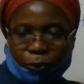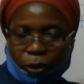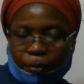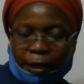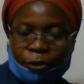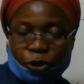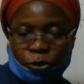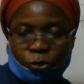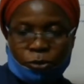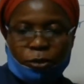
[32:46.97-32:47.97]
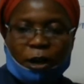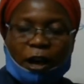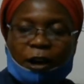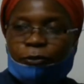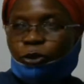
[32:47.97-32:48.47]
from and to
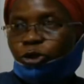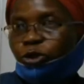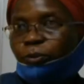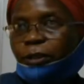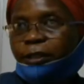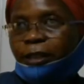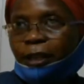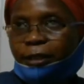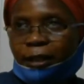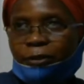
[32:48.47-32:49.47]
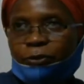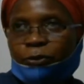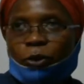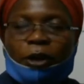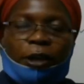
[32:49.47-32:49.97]
have also been catered
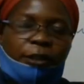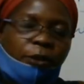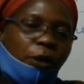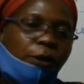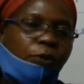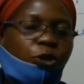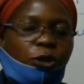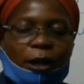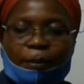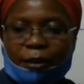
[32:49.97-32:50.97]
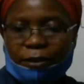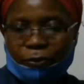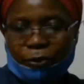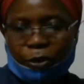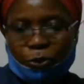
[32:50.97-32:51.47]
for. Then when we talk about the
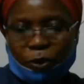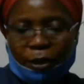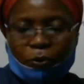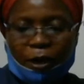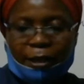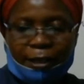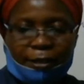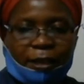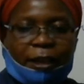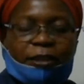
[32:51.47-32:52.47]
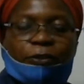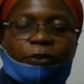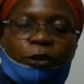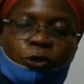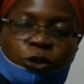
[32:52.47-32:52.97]
venue, one wonders, the
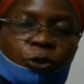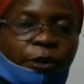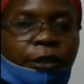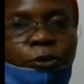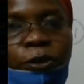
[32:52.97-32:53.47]
venue is already